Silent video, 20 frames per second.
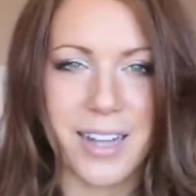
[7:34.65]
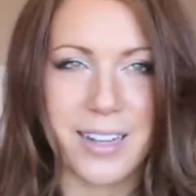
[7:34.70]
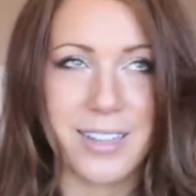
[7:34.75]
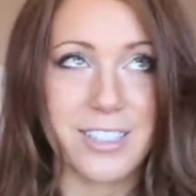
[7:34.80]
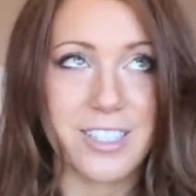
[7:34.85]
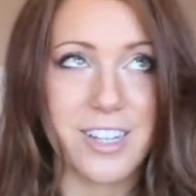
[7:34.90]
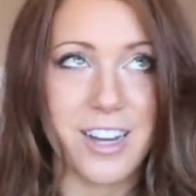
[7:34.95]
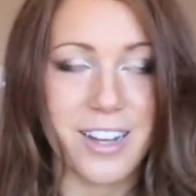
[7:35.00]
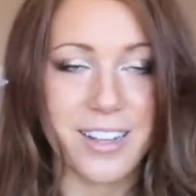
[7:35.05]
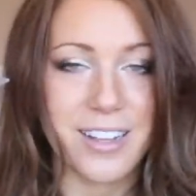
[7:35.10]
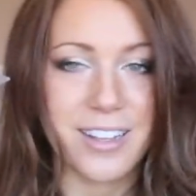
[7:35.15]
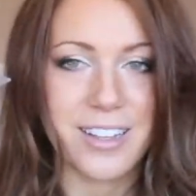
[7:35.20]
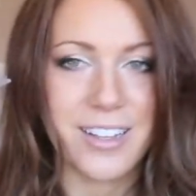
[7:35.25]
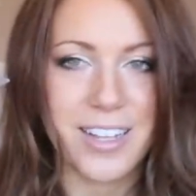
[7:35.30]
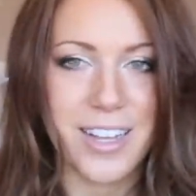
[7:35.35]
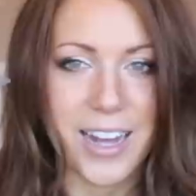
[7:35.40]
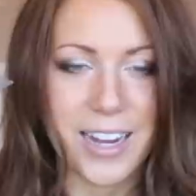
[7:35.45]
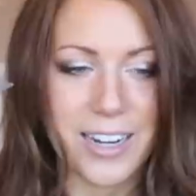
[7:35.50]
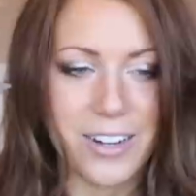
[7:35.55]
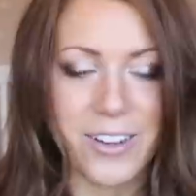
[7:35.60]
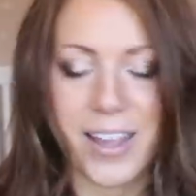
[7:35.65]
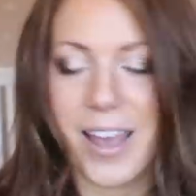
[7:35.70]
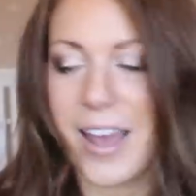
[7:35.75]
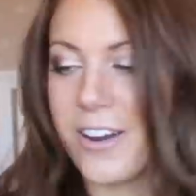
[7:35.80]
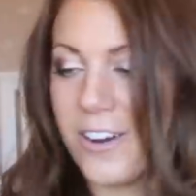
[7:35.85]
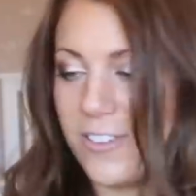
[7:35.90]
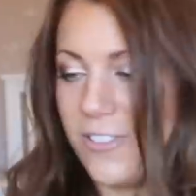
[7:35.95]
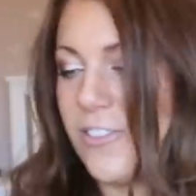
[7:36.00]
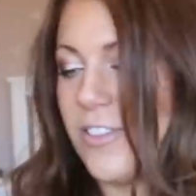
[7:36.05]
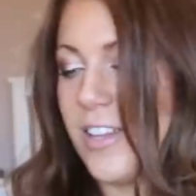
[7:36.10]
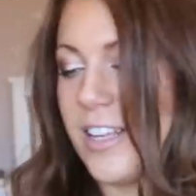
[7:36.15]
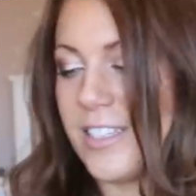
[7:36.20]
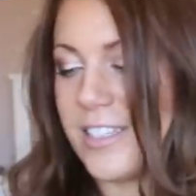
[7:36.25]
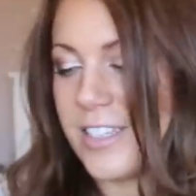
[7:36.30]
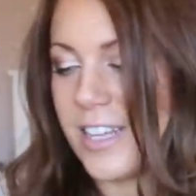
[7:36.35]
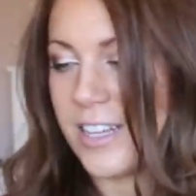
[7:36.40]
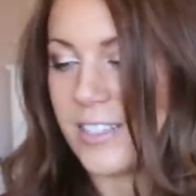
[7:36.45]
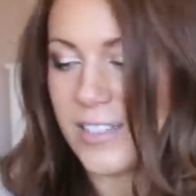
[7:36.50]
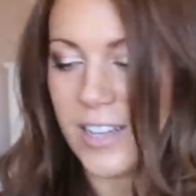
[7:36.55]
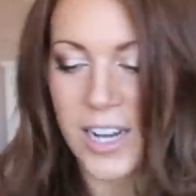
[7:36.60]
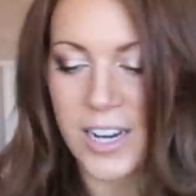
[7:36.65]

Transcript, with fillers: and I cannot get enough of these things.